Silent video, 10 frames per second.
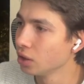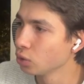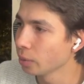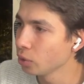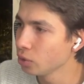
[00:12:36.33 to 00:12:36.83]

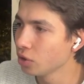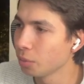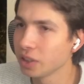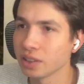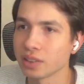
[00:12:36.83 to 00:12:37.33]
So I'm going to
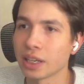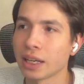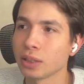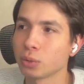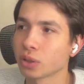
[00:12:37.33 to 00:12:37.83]
copy this,
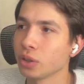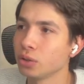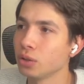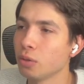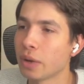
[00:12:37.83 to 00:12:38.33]
and we're going
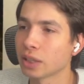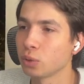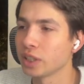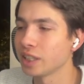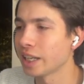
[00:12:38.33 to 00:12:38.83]
to go back
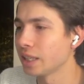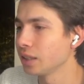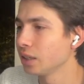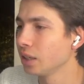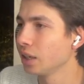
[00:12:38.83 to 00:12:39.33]
to
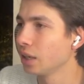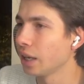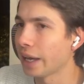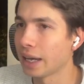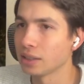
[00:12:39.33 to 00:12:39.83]
n8n,
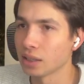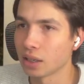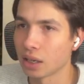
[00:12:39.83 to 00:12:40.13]
and